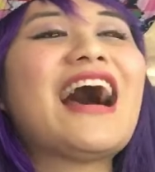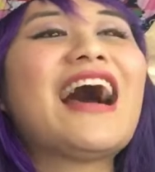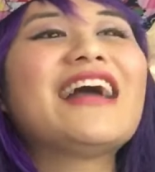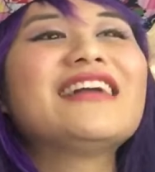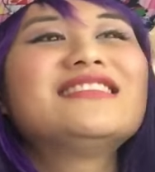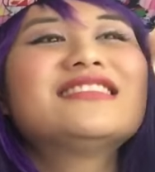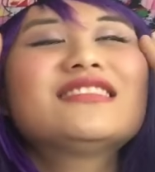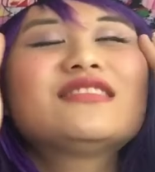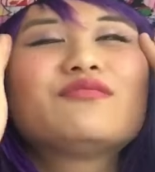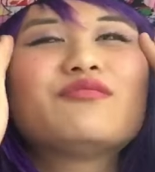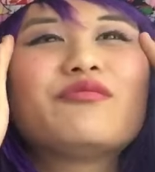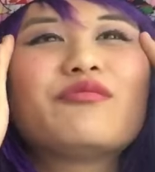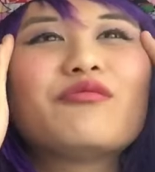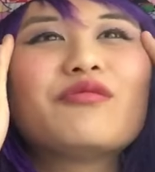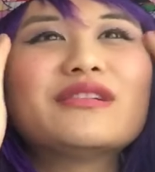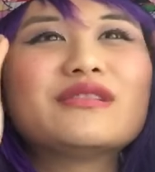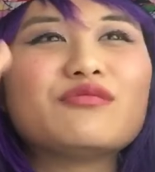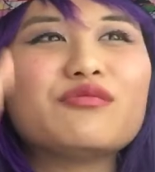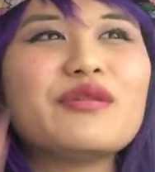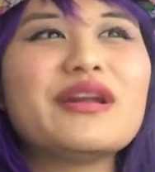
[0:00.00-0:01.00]
I just
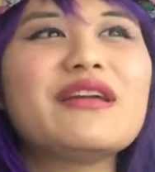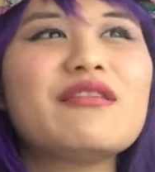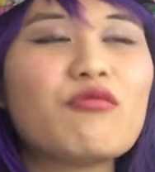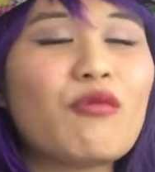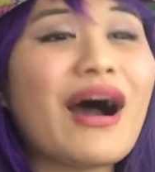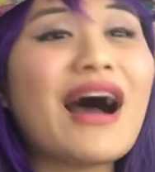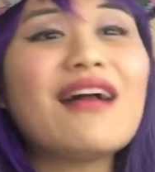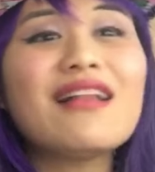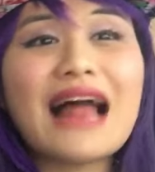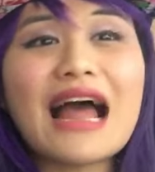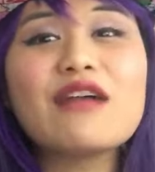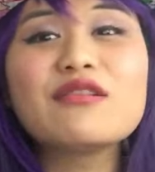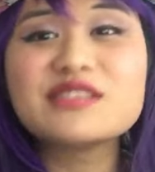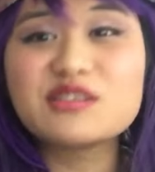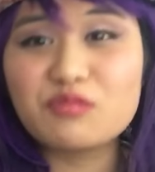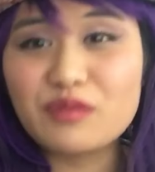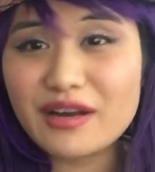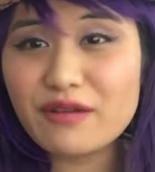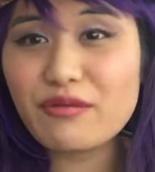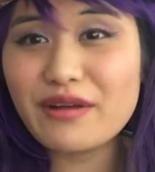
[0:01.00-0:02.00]
was while I
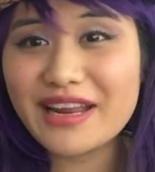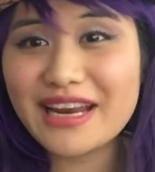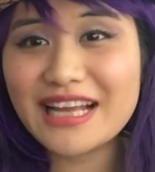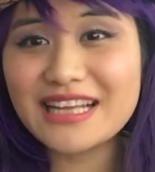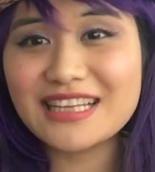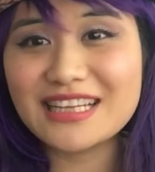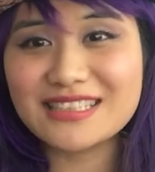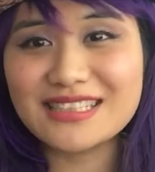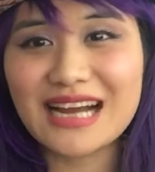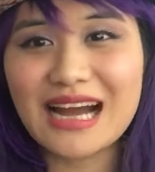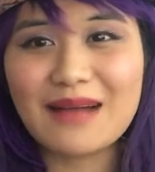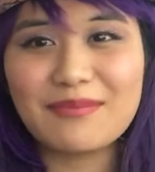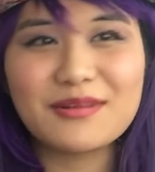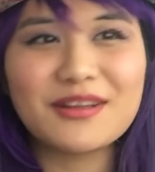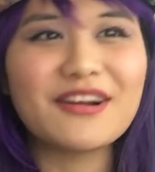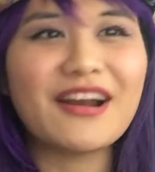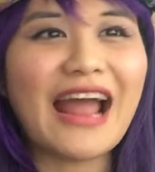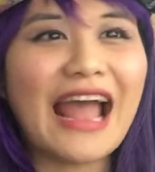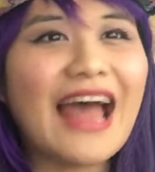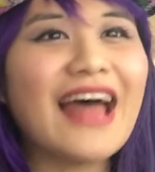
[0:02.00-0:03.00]
was rereading the
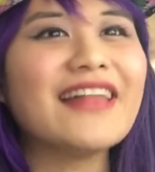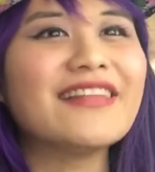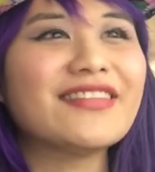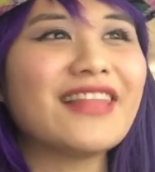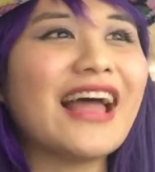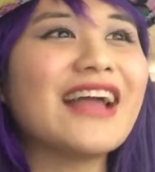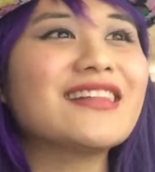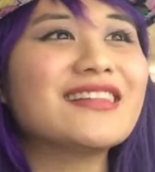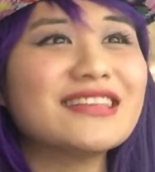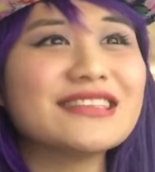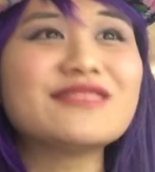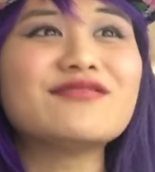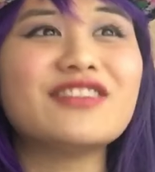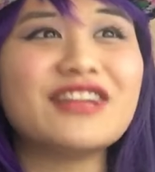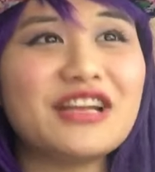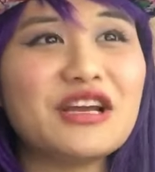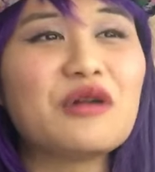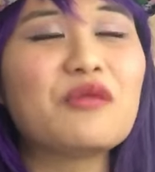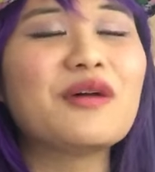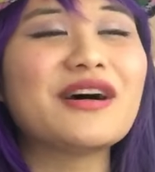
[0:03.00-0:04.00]
chapter and like this
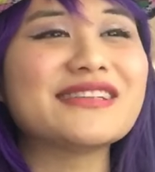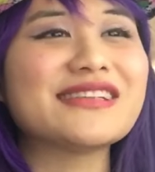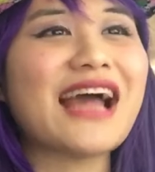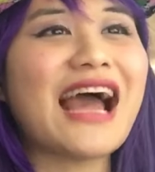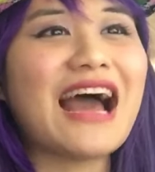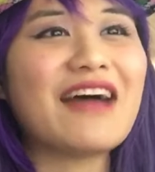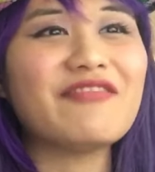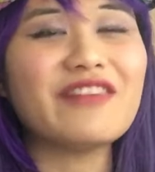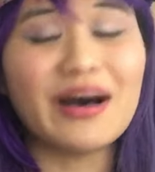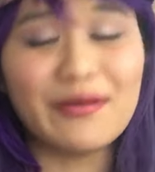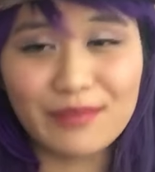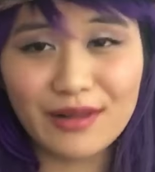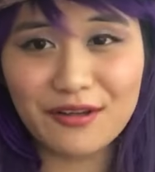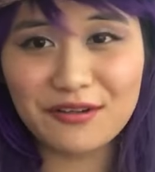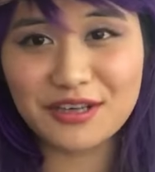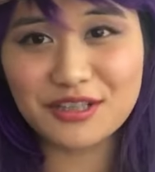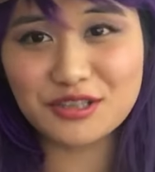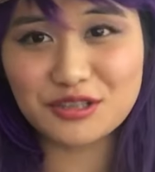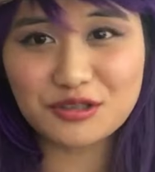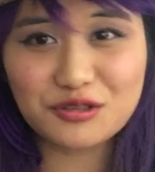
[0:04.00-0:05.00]
video was half
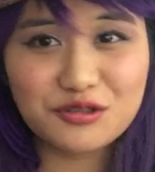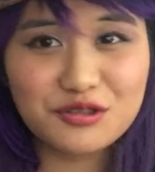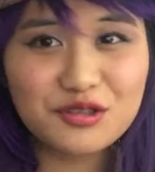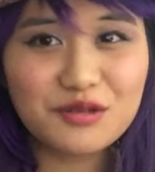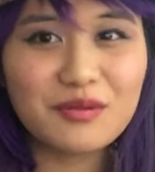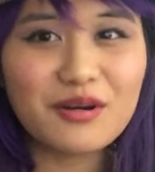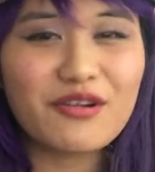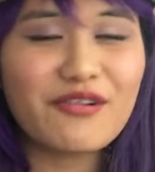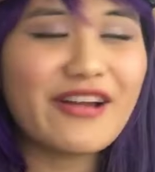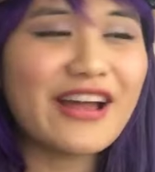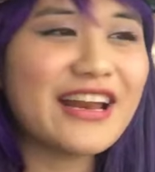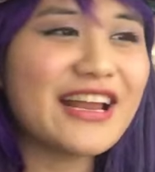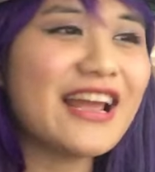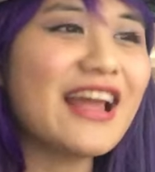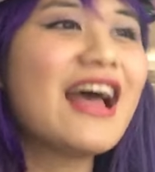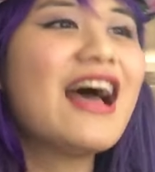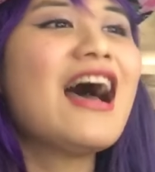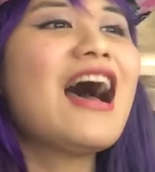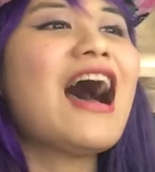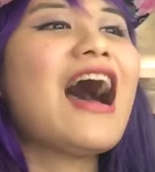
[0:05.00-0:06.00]
uploaded to YouTube already,